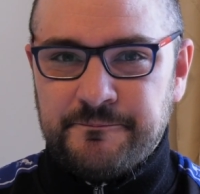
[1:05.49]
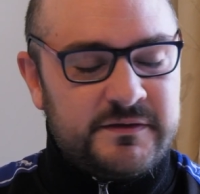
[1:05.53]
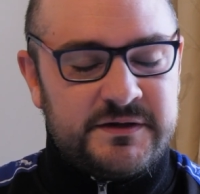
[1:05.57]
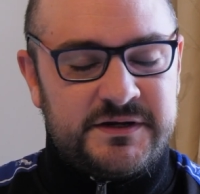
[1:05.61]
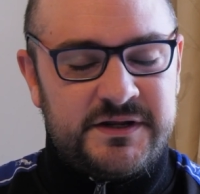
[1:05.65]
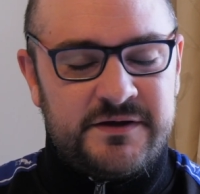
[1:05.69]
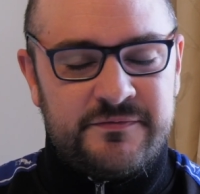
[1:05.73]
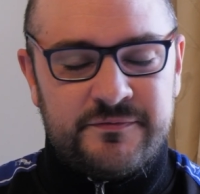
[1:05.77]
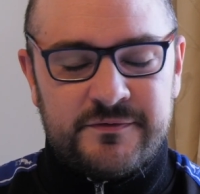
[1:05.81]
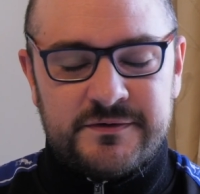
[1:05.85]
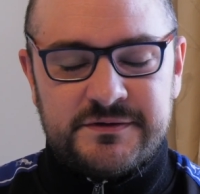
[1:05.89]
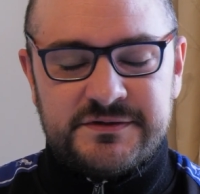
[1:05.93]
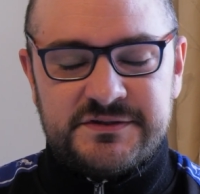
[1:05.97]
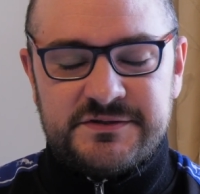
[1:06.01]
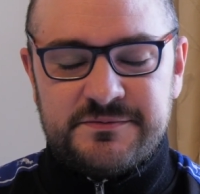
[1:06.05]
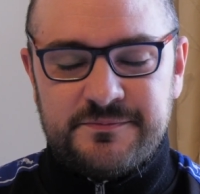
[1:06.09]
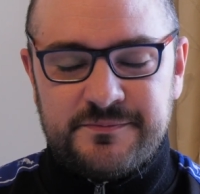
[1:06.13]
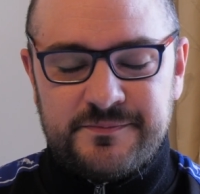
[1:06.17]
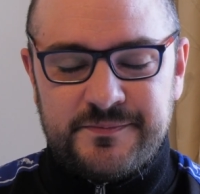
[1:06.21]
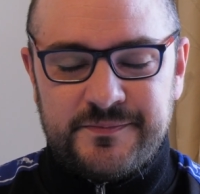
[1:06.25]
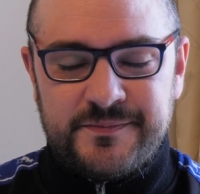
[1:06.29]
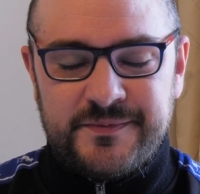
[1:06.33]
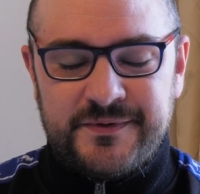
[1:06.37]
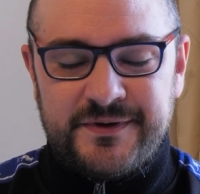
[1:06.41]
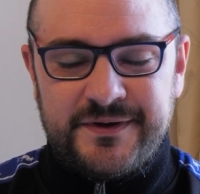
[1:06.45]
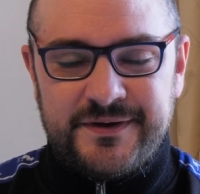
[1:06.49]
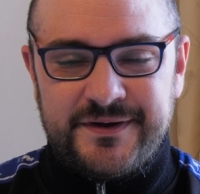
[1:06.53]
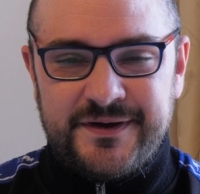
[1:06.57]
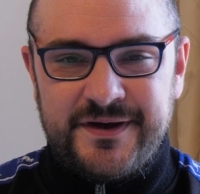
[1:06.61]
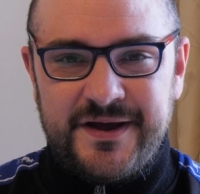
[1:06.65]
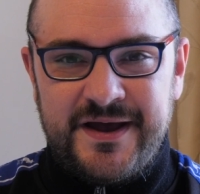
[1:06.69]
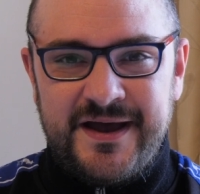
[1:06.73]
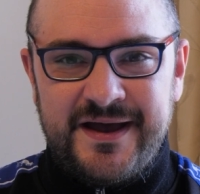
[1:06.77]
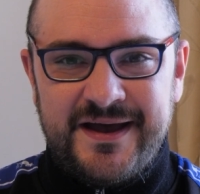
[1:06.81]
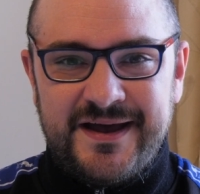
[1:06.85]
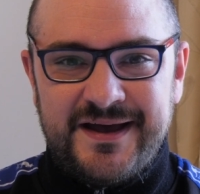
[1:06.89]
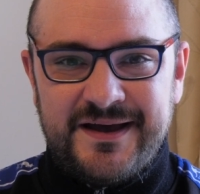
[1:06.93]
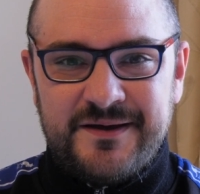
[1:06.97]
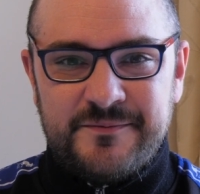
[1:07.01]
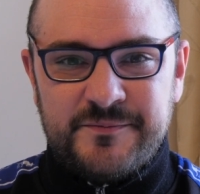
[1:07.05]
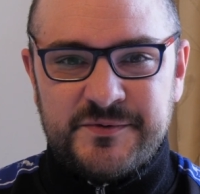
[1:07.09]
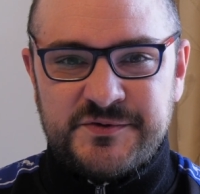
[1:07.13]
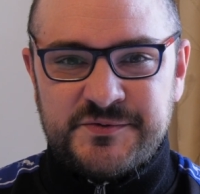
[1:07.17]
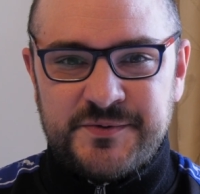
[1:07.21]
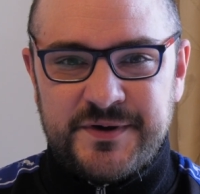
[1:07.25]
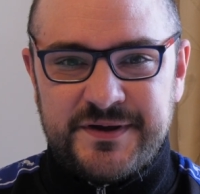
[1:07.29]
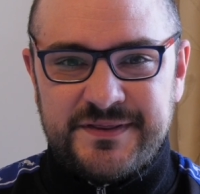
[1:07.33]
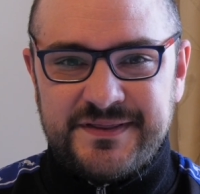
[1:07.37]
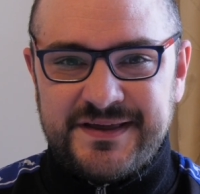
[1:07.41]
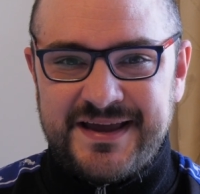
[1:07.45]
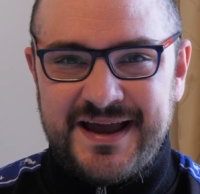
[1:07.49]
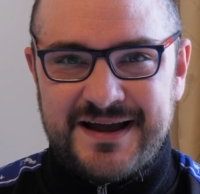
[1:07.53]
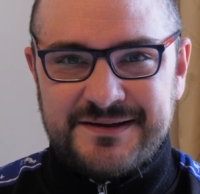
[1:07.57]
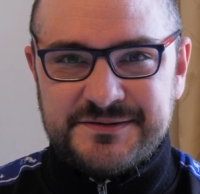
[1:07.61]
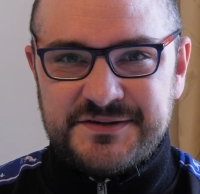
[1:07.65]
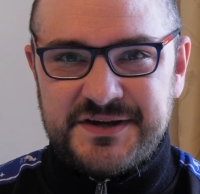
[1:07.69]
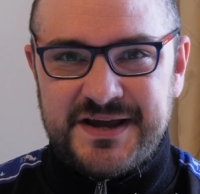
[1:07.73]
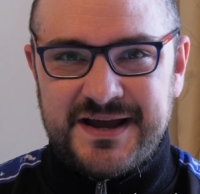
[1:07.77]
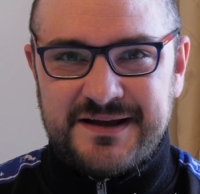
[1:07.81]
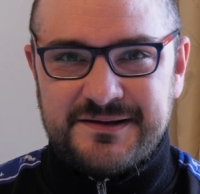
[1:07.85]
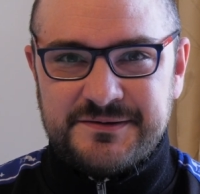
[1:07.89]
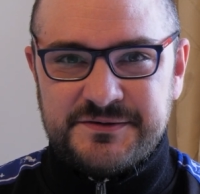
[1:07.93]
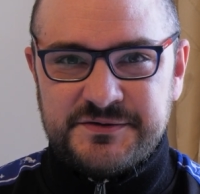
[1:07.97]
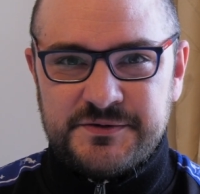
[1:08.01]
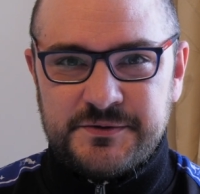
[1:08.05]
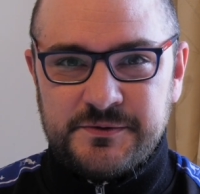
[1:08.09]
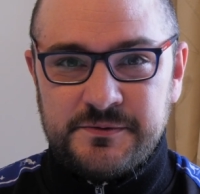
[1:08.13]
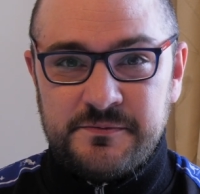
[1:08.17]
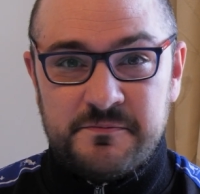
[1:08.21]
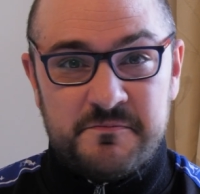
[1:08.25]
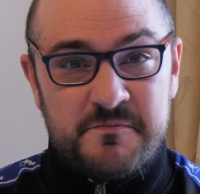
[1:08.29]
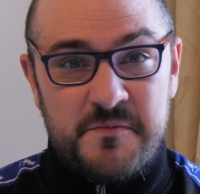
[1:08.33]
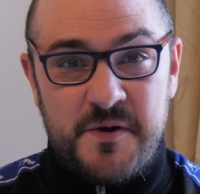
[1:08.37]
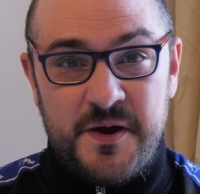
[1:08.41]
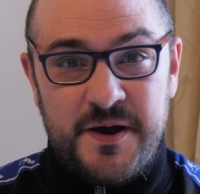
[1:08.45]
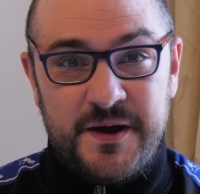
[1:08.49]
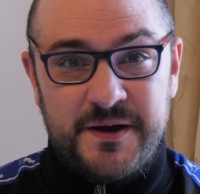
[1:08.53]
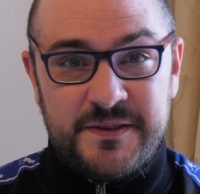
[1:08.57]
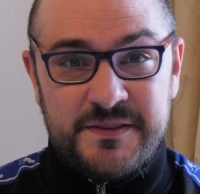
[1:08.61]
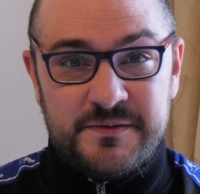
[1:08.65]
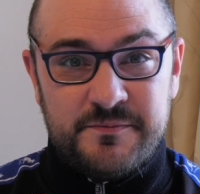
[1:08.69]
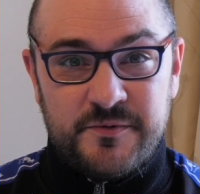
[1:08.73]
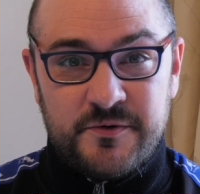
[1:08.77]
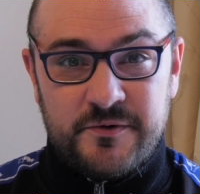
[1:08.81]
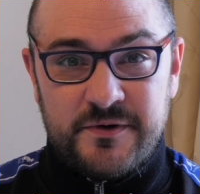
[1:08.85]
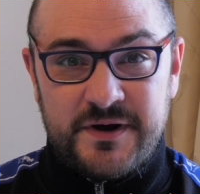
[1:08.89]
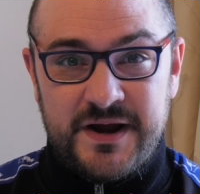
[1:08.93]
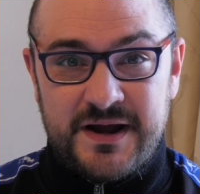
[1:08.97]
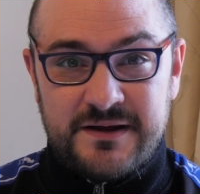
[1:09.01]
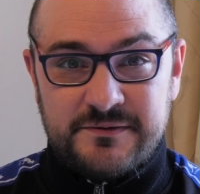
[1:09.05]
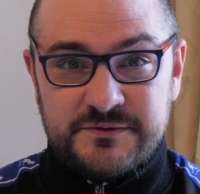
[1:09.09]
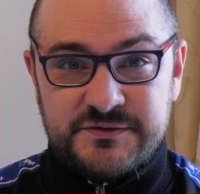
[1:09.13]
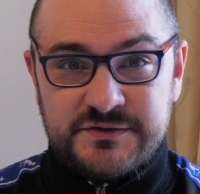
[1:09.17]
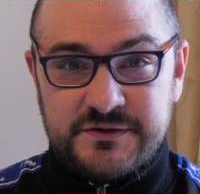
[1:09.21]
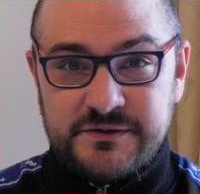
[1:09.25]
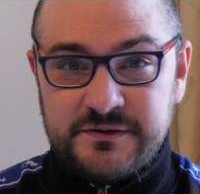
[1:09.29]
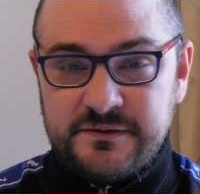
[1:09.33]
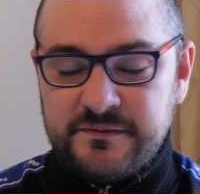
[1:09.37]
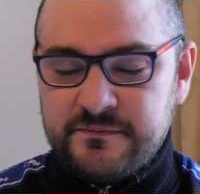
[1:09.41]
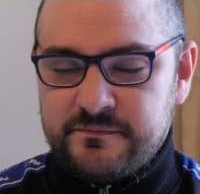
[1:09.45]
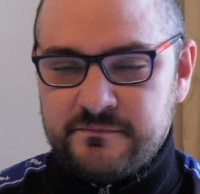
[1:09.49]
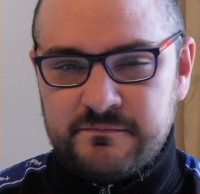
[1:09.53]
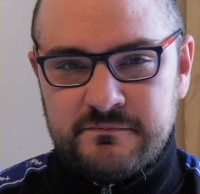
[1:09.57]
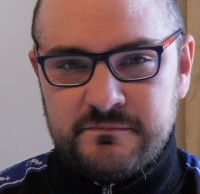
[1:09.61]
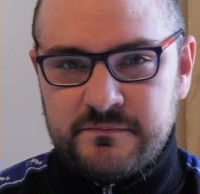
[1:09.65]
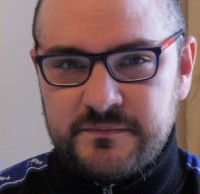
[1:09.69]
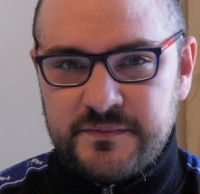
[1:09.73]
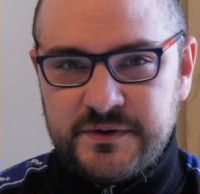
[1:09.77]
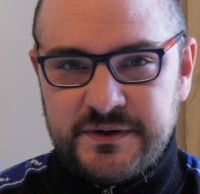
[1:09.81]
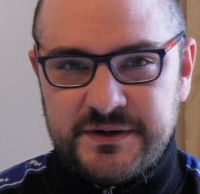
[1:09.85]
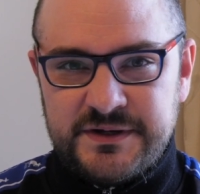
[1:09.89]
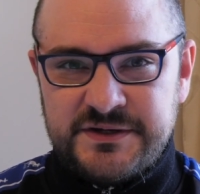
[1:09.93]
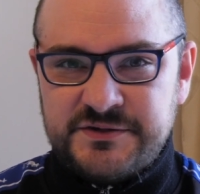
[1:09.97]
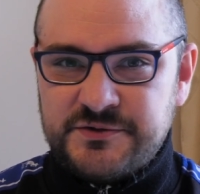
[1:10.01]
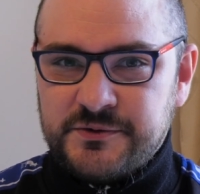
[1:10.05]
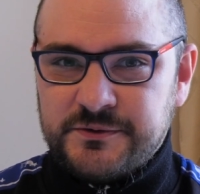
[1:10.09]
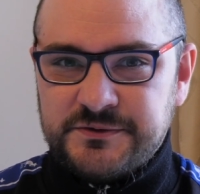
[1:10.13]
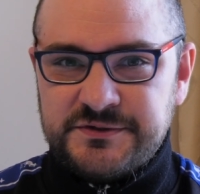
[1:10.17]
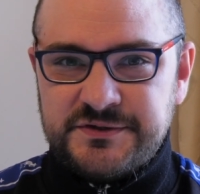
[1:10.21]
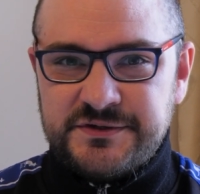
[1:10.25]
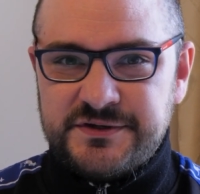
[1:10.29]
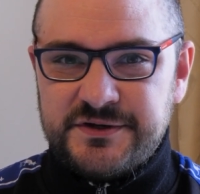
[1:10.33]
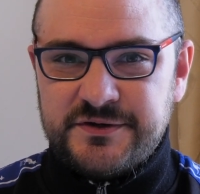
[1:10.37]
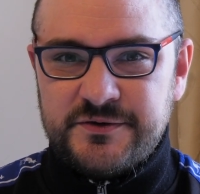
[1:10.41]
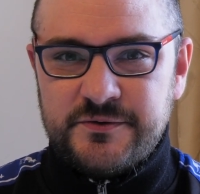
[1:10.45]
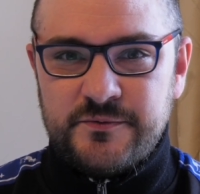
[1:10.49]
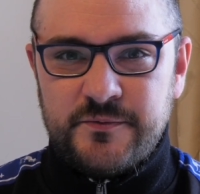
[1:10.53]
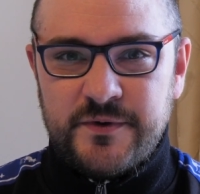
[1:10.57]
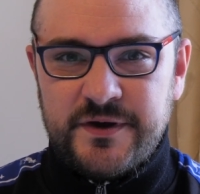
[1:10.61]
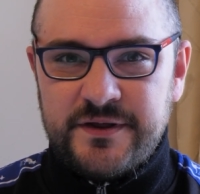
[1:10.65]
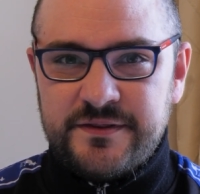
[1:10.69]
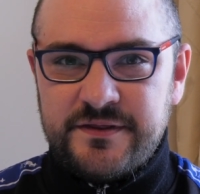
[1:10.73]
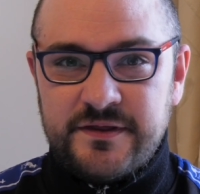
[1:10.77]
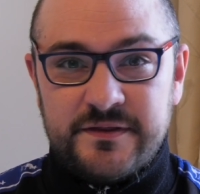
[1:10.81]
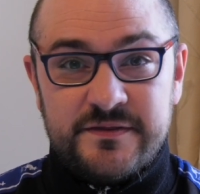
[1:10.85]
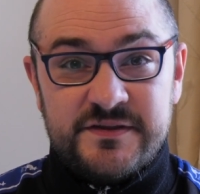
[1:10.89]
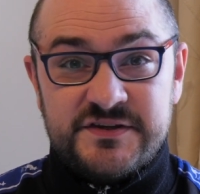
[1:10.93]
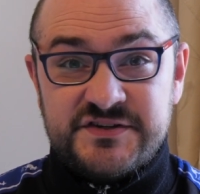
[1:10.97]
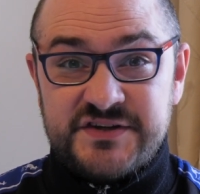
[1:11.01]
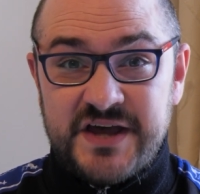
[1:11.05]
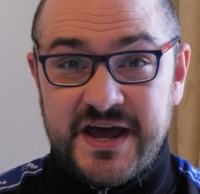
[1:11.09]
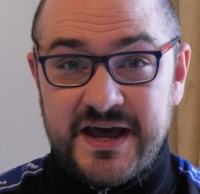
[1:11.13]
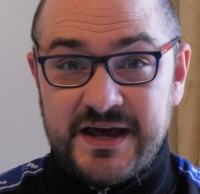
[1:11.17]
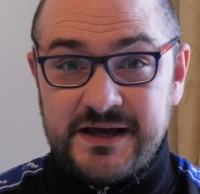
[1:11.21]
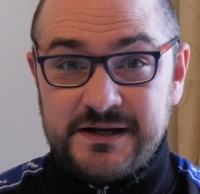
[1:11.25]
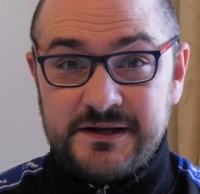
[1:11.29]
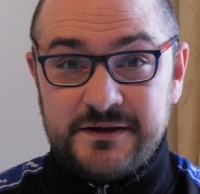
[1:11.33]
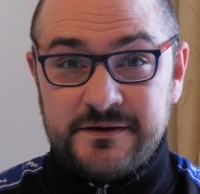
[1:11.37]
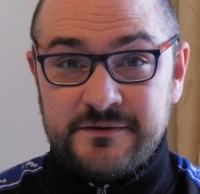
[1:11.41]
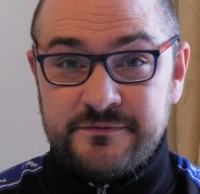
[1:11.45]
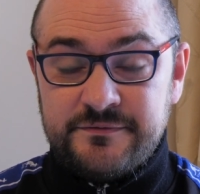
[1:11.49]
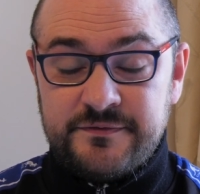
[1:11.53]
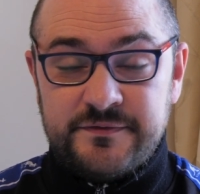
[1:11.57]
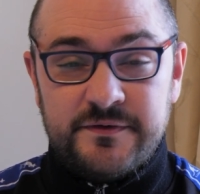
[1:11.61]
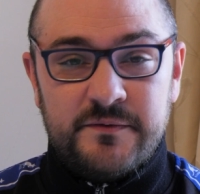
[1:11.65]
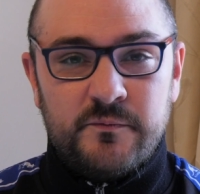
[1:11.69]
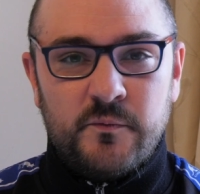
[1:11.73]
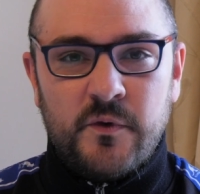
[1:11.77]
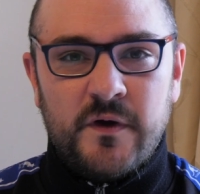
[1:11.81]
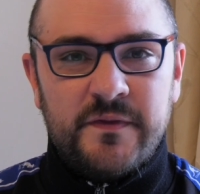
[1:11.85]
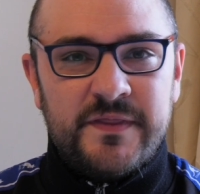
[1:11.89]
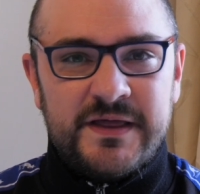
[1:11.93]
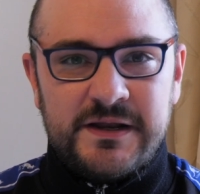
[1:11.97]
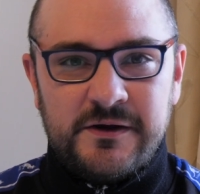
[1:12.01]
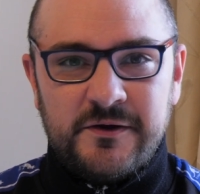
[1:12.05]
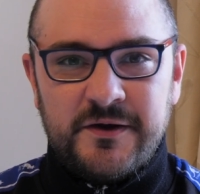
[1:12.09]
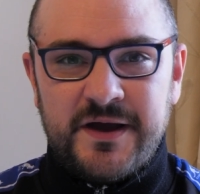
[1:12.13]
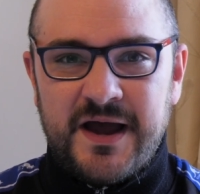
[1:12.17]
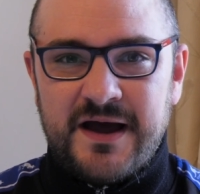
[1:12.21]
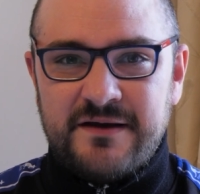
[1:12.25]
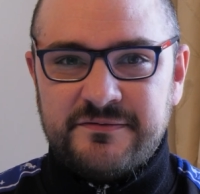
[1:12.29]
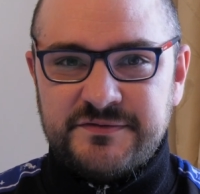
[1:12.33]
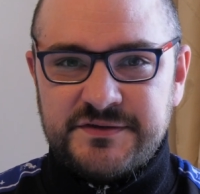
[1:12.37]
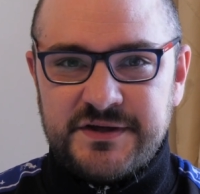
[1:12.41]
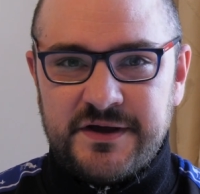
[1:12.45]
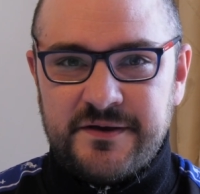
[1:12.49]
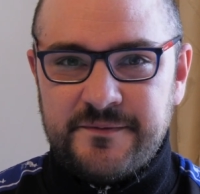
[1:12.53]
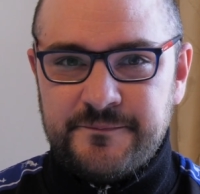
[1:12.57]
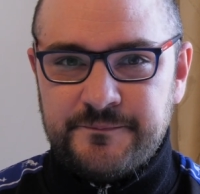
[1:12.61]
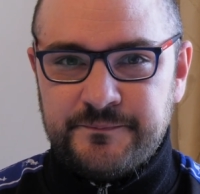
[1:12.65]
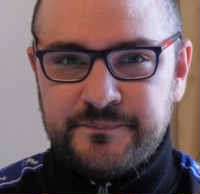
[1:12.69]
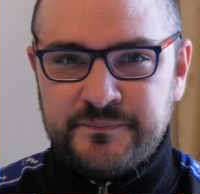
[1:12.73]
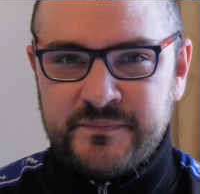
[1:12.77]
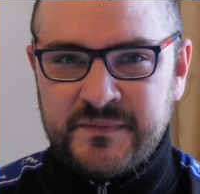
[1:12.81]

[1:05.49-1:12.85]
The difference between the County Council and the Borough Council is all to do with the scale of what they look after.